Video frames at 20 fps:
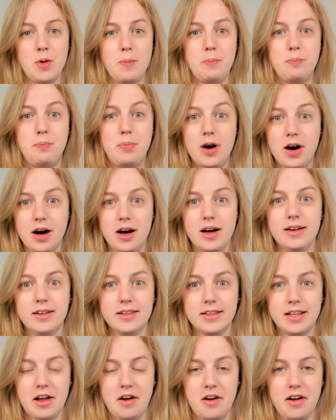But
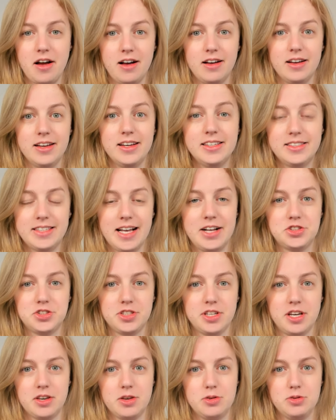there is
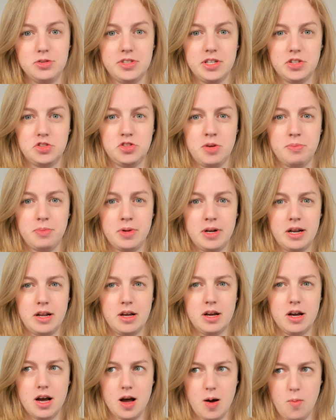actually acoustic treatment
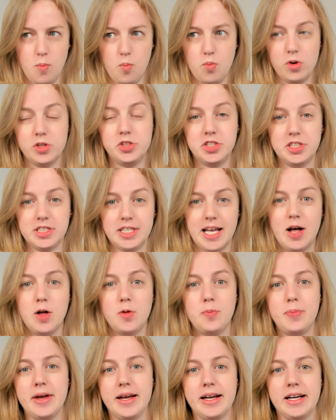up, which is
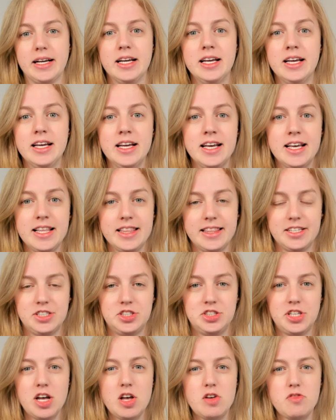helping. The
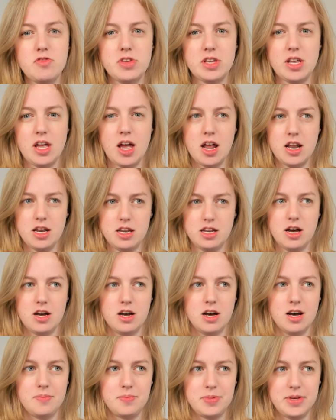shelves are not
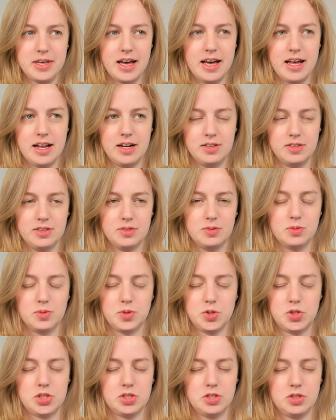up yet,
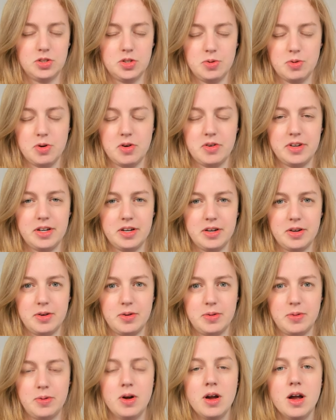which you already
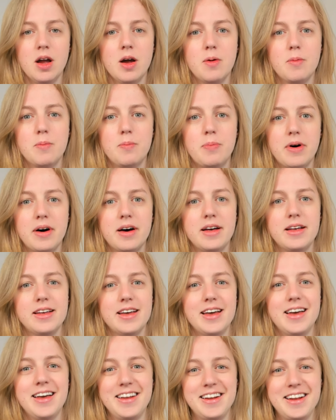knew. But
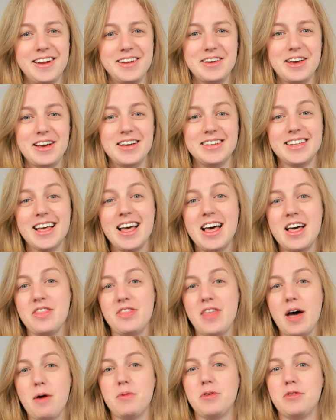in any case,
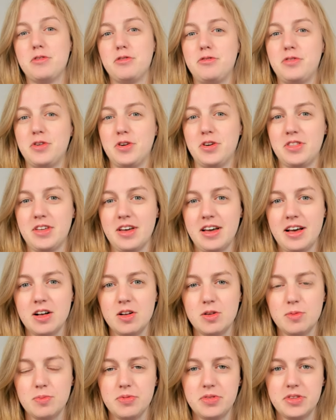that would further
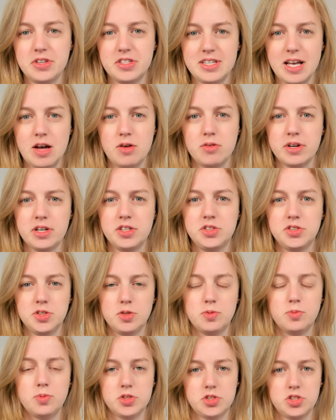help the sound issue,
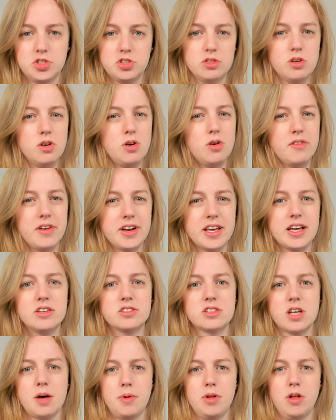which already has
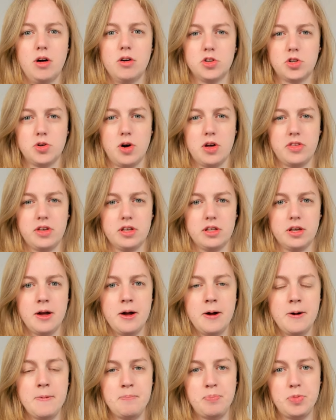come along to, I think,
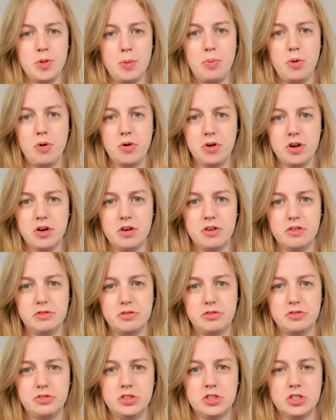the point
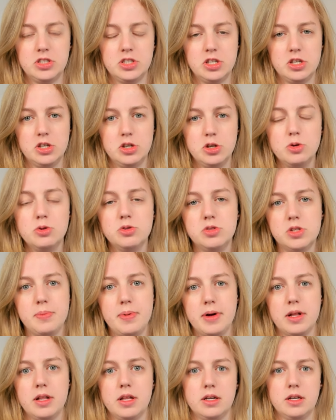of
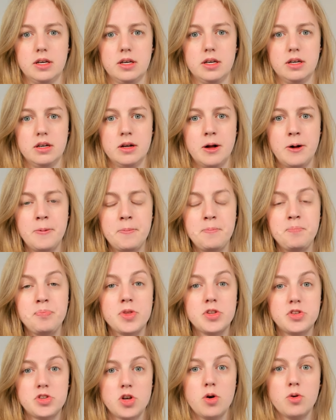usability.
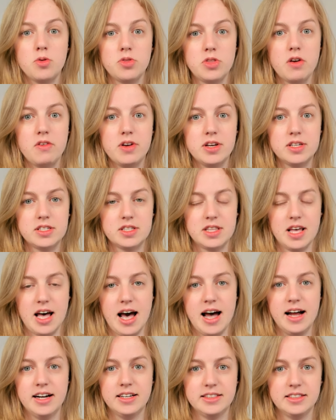So there is
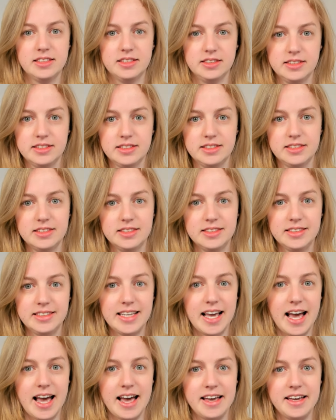that.
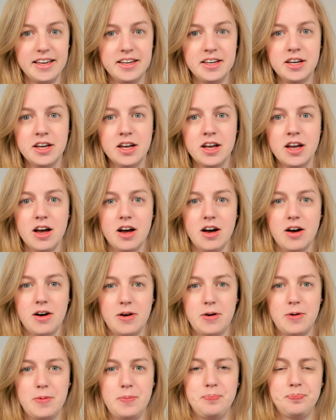Yay.
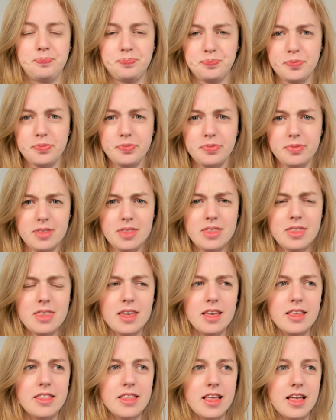
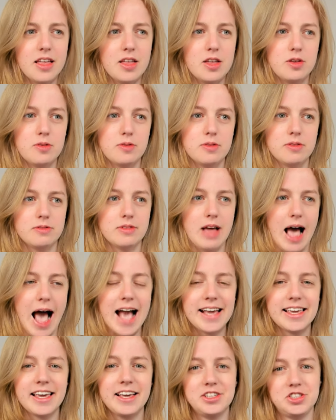
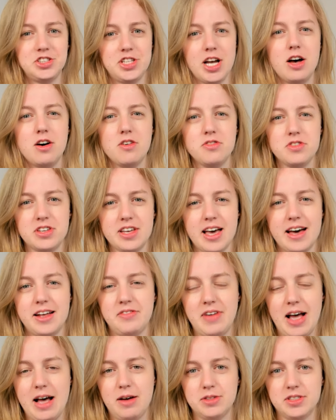Hanging shelves is kind of
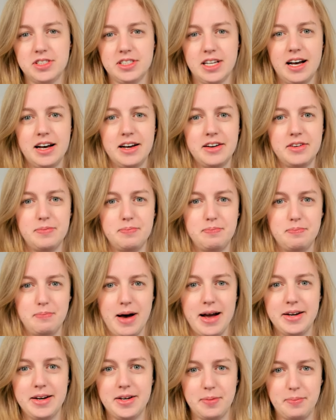outside
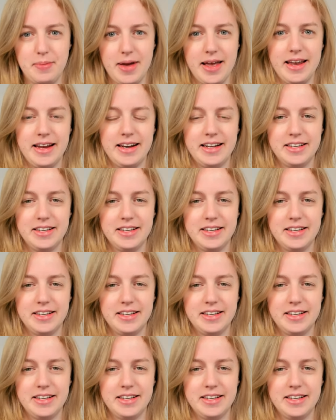my domain.